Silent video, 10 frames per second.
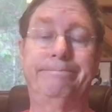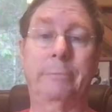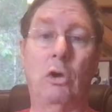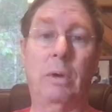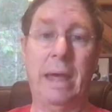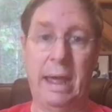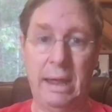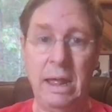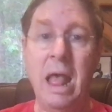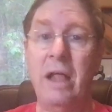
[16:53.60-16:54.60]

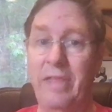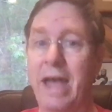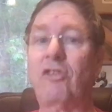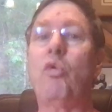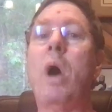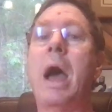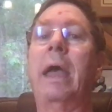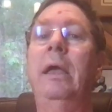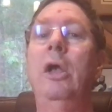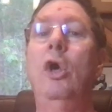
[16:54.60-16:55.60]
Okay? That's
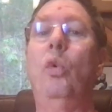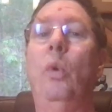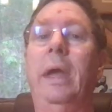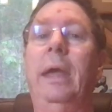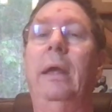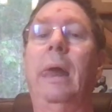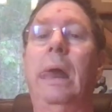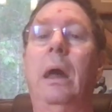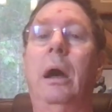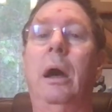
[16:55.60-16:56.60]
why we
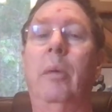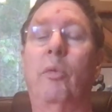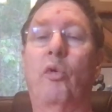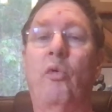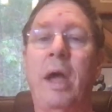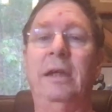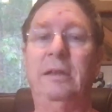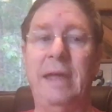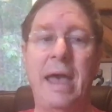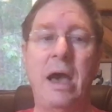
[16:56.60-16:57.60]
write
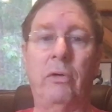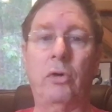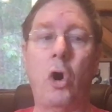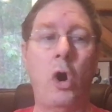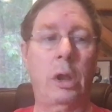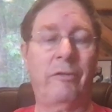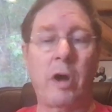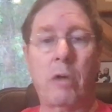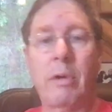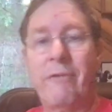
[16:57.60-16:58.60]
down all of
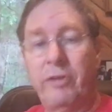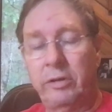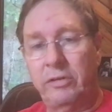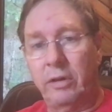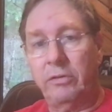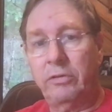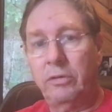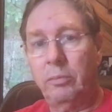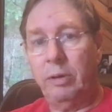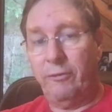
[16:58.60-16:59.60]
our references
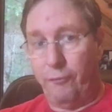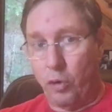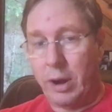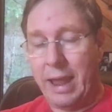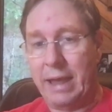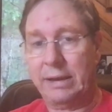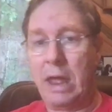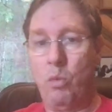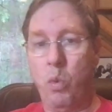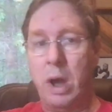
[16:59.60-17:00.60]
beforehand
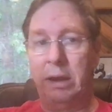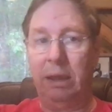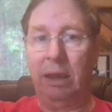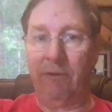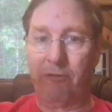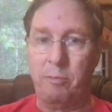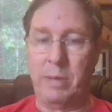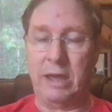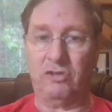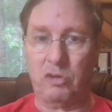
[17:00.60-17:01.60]
and what
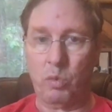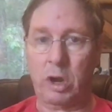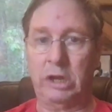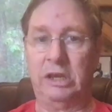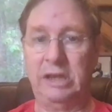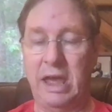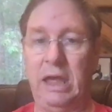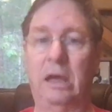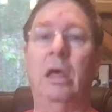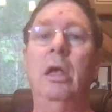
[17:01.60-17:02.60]
information we're going to
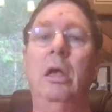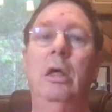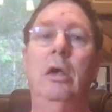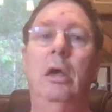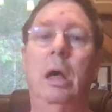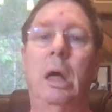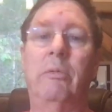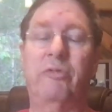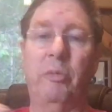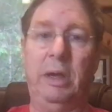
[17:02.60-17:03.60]
take
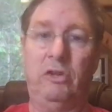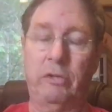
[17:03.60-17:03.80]
from each of